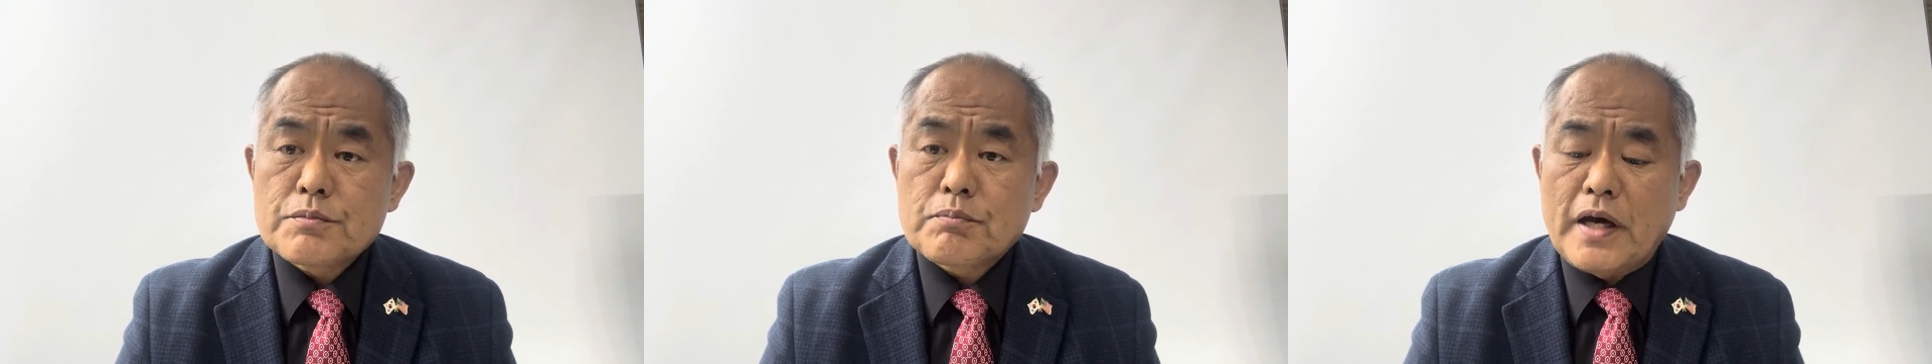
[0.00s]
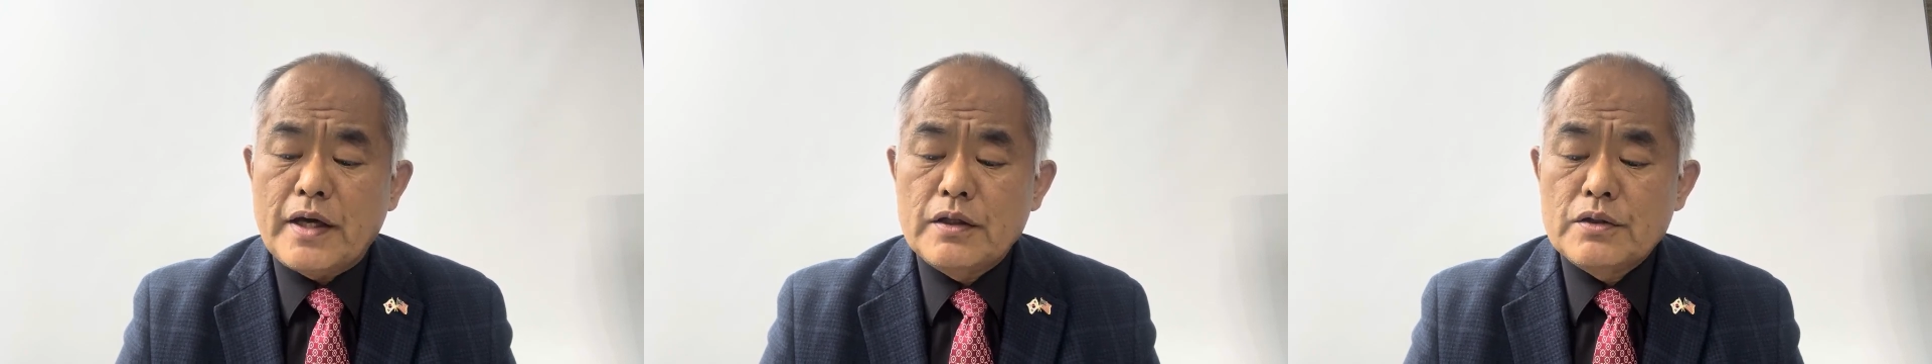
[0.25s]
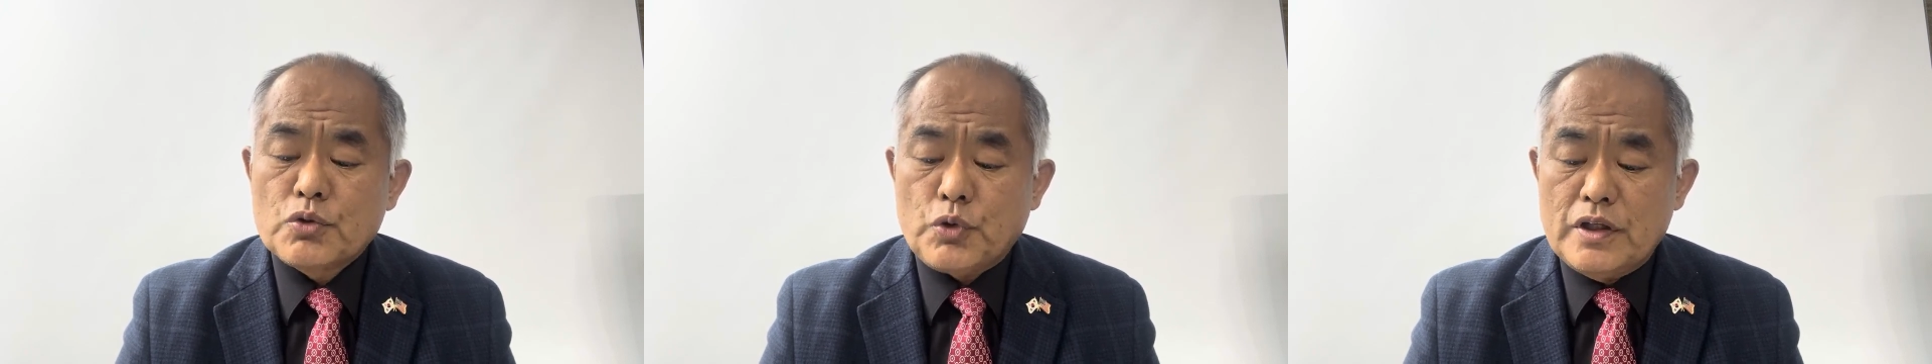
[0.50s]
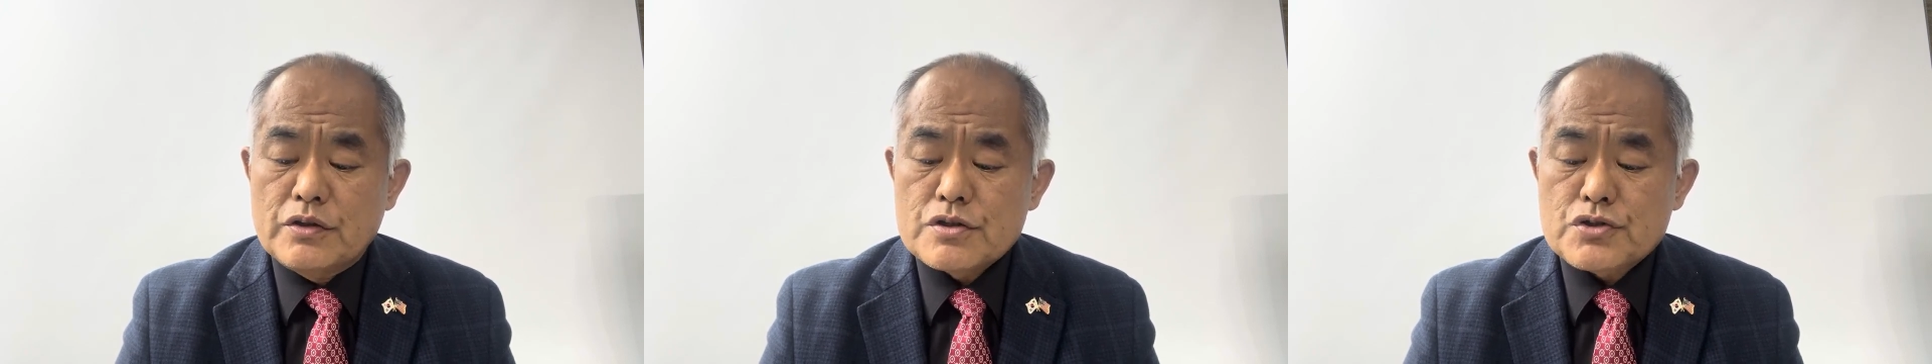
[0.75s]
by
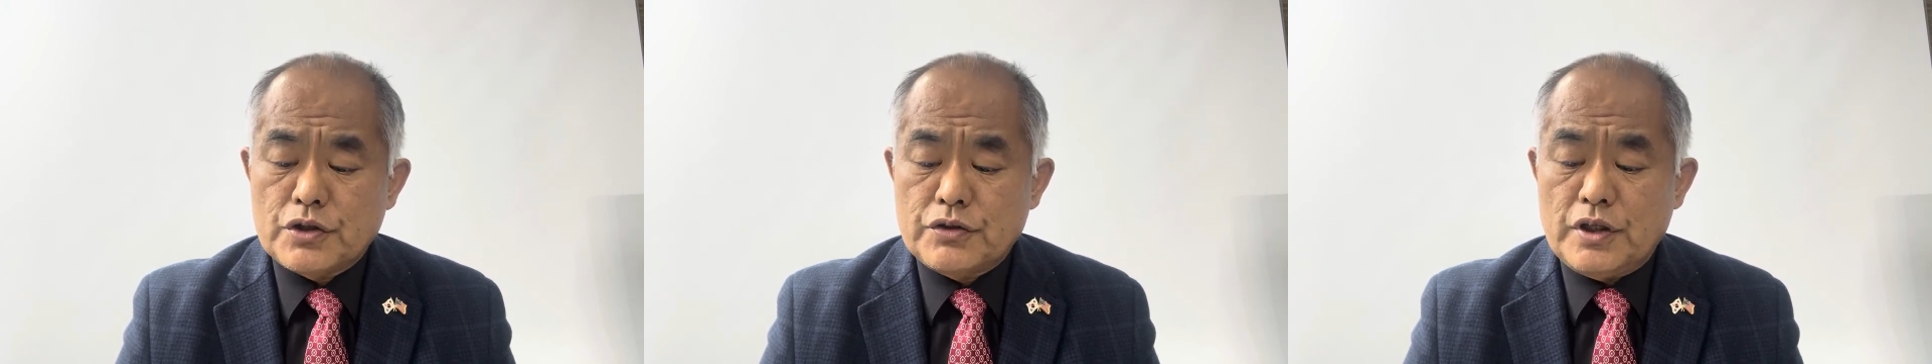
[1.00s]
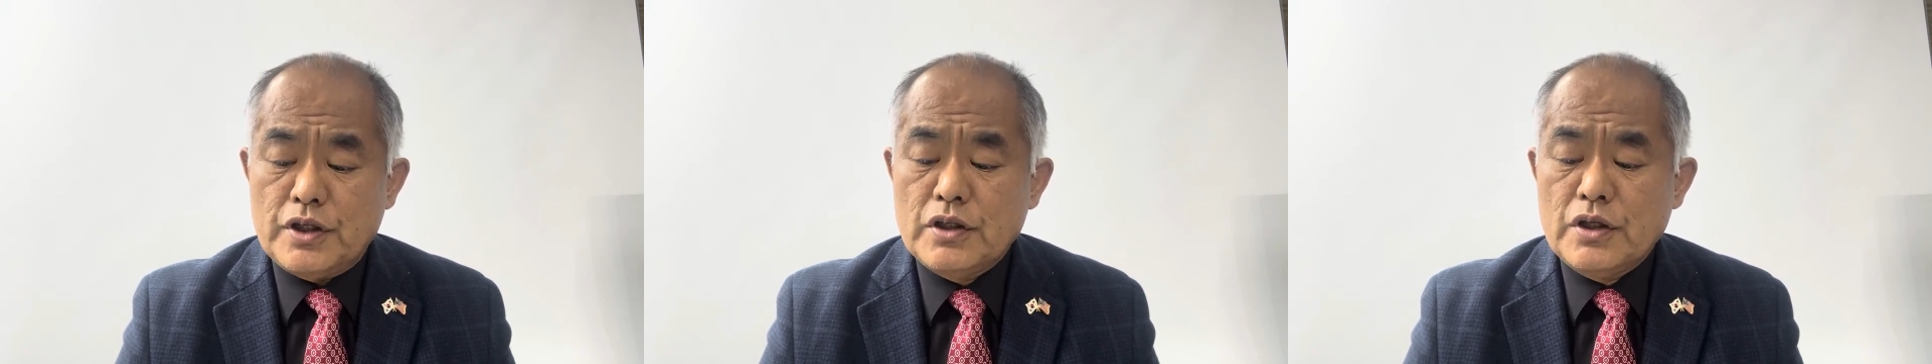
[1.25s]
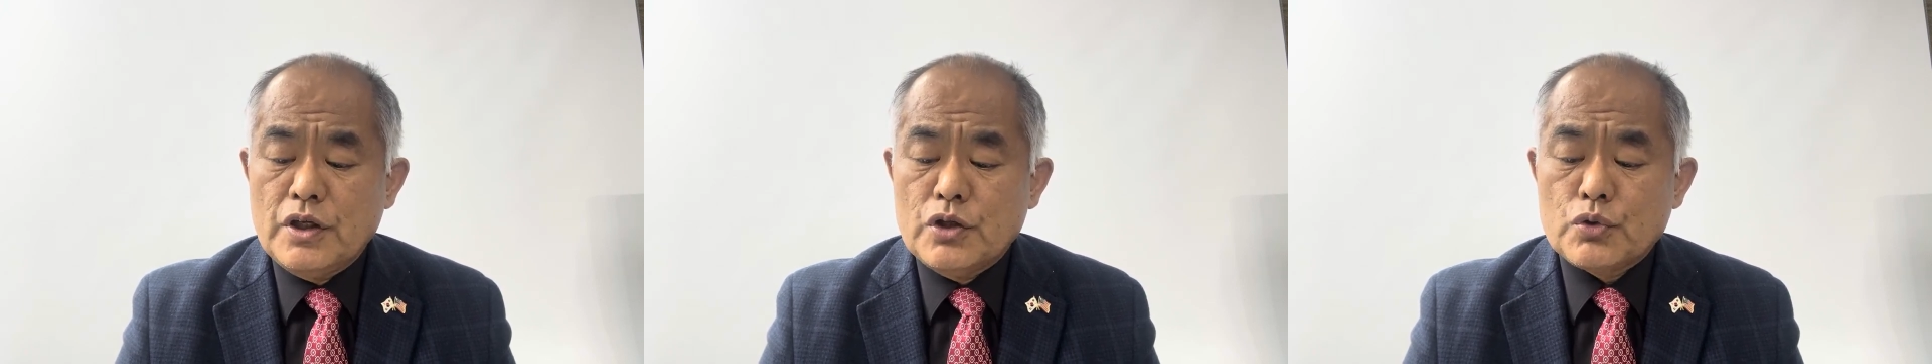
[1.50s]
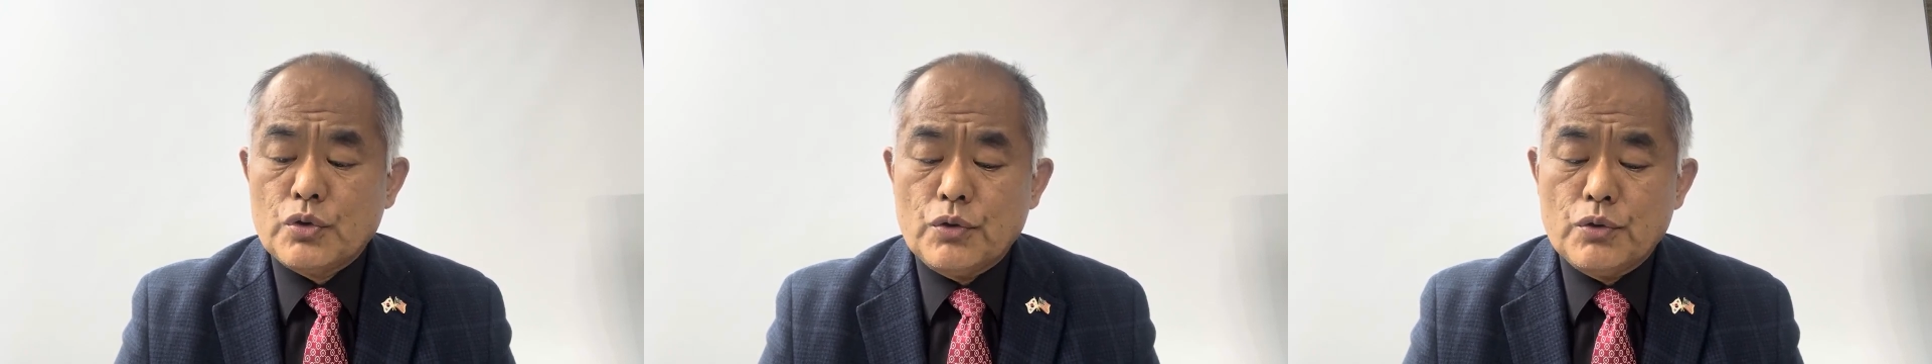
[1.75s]
2030
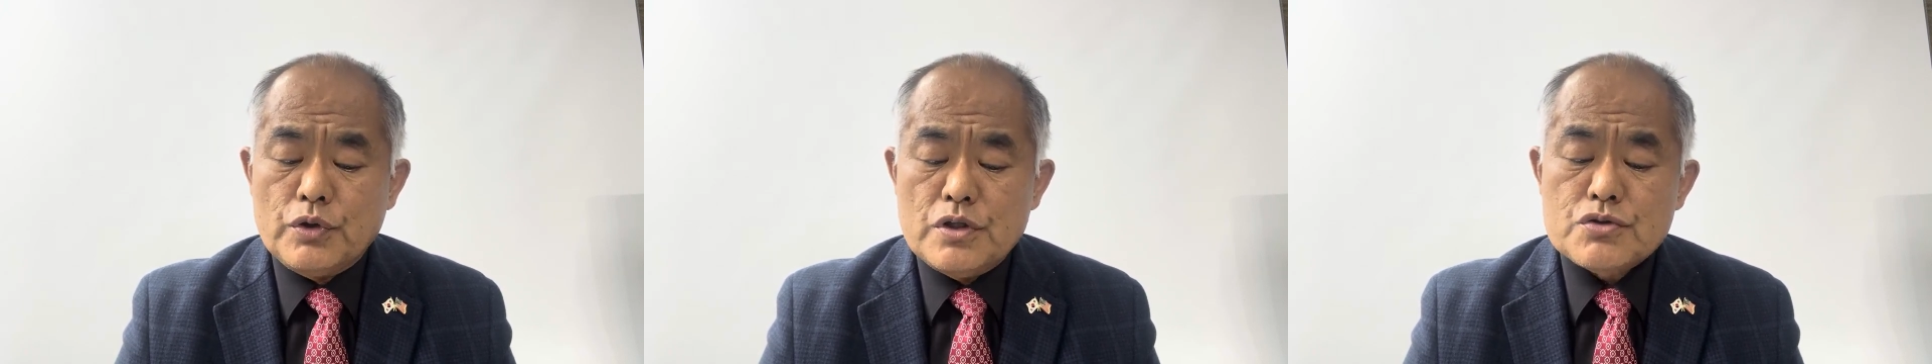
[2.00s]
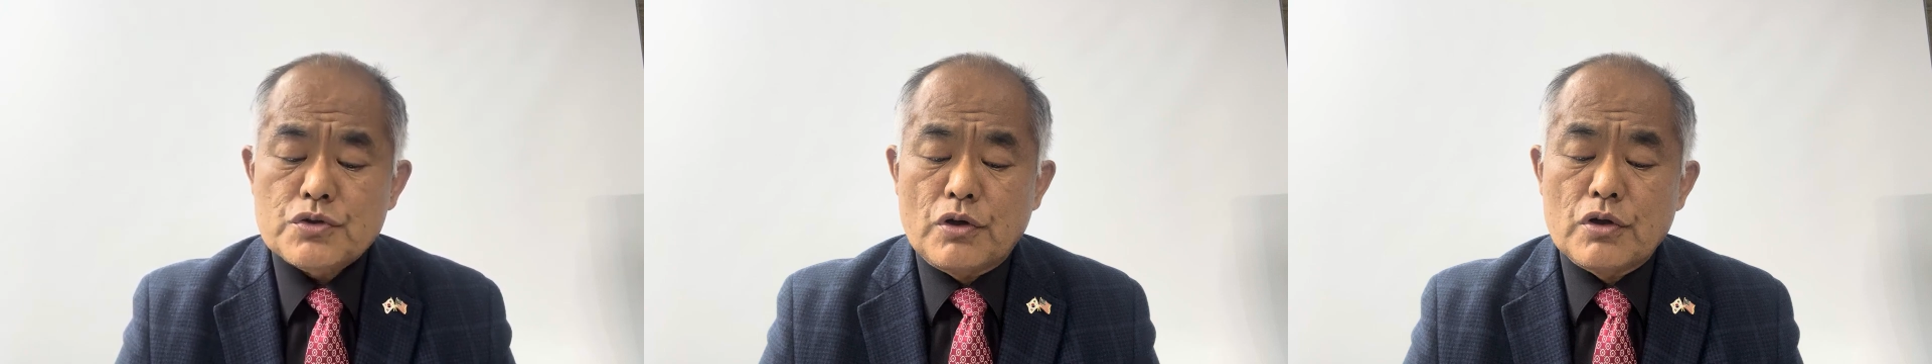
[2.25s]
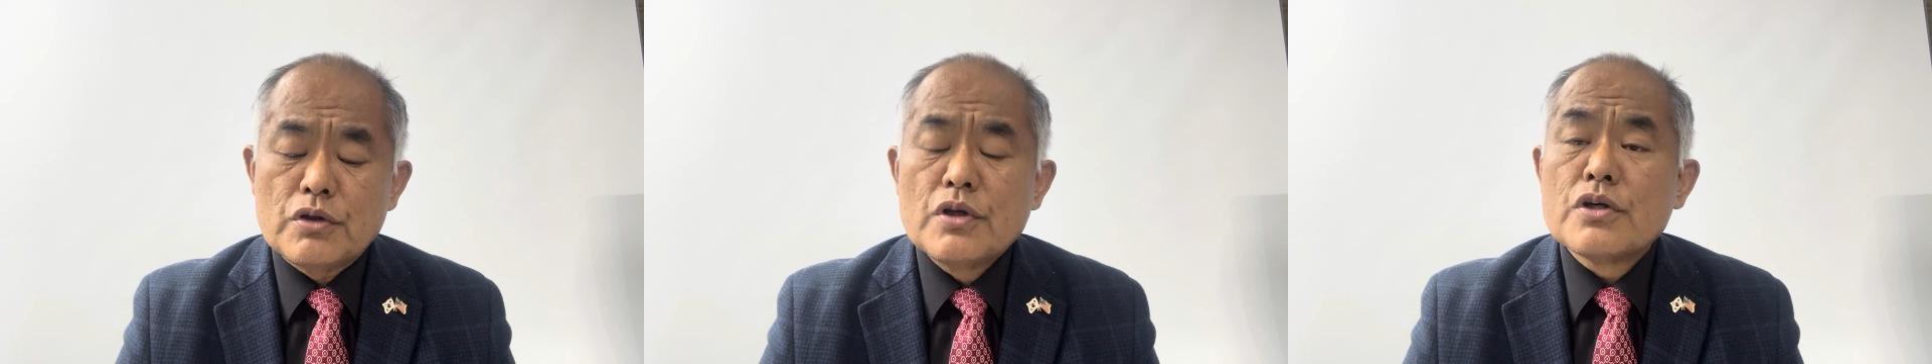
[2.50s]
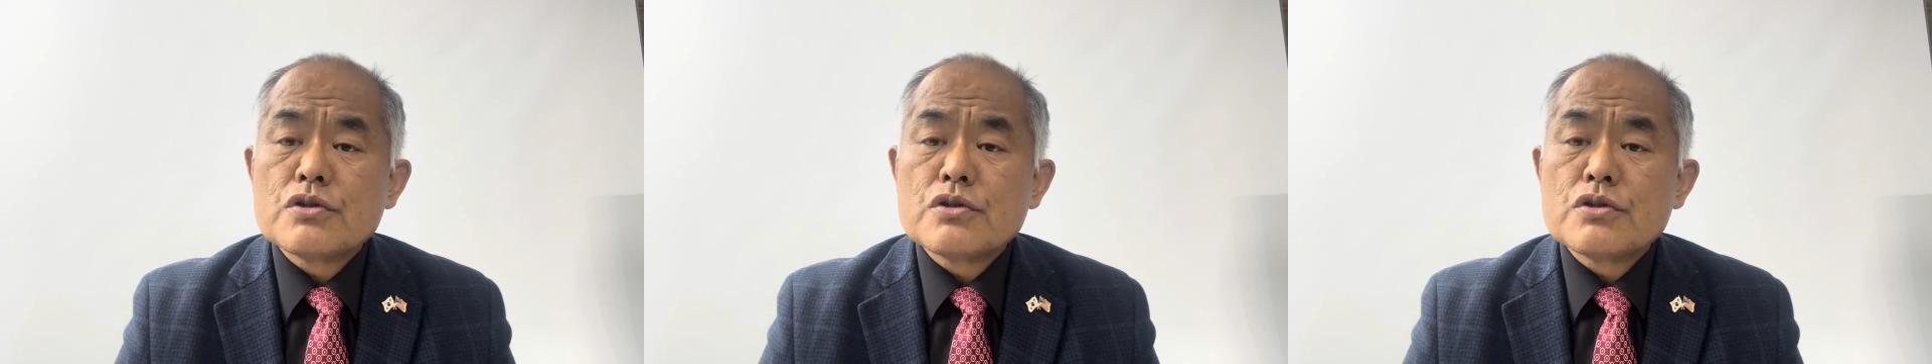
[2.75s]
to install